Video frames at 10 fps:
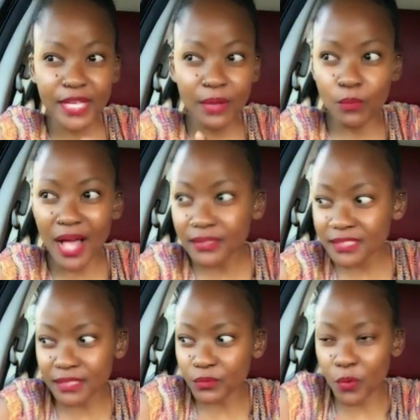while
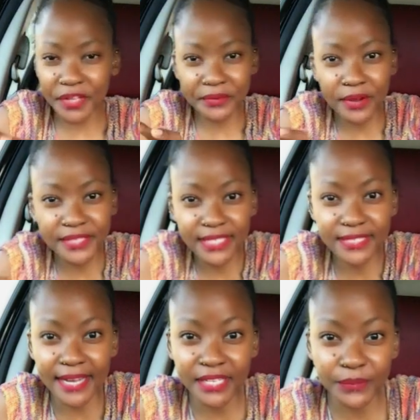still walking around
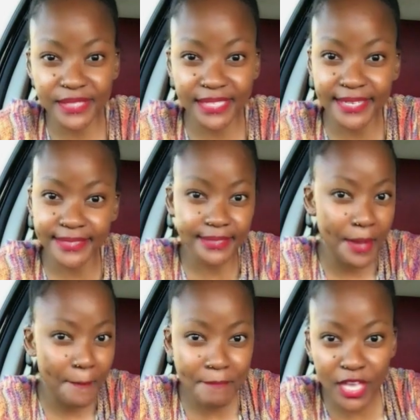dilly-dallying with Satan,
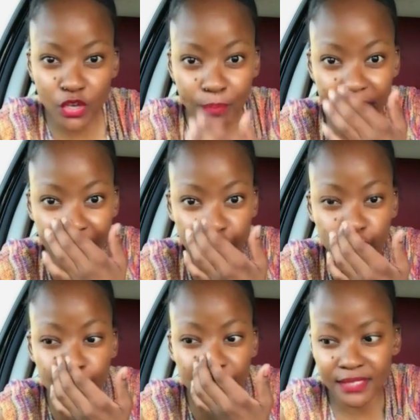make your pick,
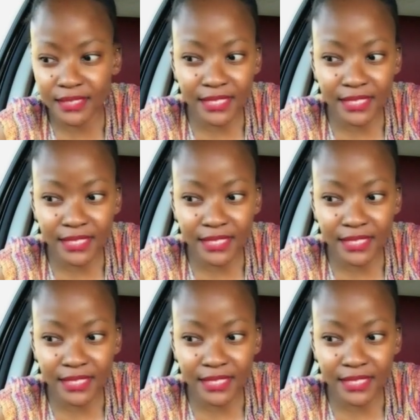choose.